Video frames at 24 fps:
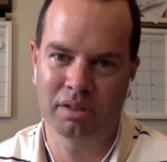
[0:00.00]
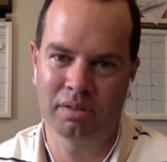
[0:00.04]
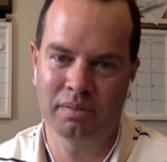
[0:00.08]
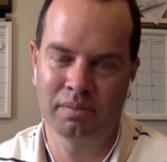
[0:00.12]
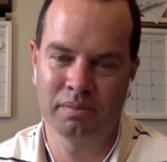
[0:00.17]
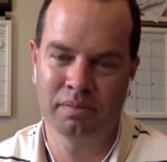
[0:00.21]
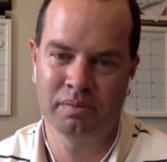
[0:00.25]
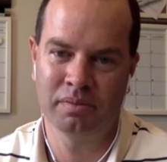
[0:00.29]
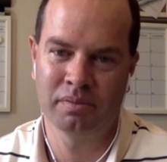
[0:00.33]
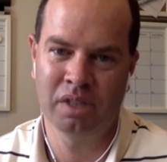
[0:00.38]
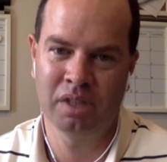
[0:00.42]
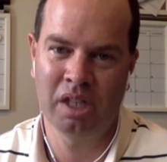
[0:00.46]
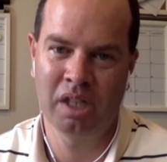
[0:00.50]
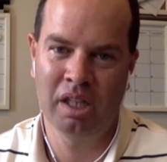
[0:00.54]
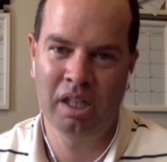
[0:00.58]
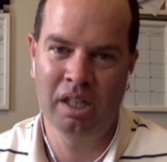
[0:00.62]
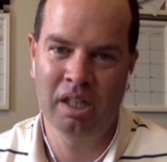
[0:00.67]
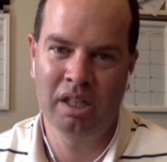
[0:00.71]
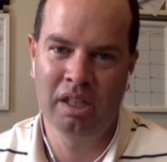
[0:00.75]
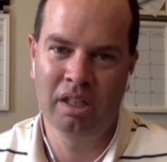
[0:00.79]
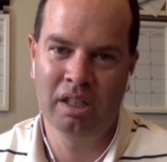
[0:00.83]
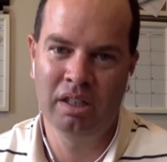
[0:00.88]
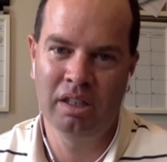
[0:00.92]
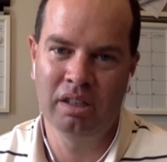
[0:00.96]

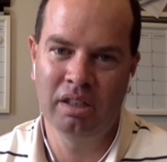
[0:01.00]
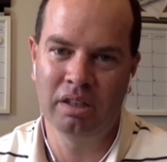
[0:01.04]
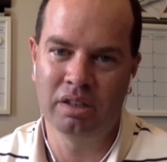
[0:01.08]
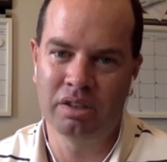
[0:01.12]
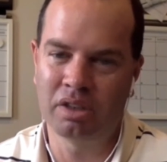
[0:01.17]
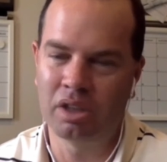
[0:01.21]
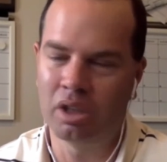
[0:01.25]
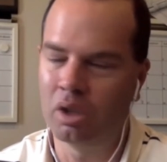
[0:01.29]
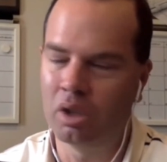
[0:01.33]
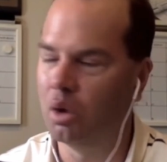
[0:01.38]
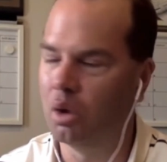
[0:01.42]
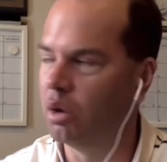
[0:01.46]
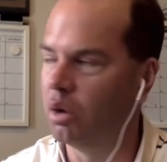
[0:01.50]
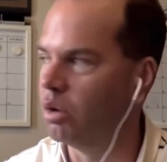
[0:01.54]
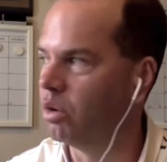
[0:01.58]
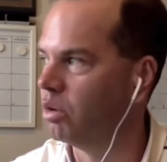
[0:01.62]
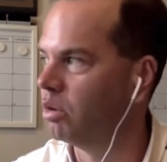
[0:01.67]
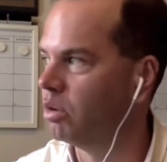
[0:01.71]
Mm-hmm. So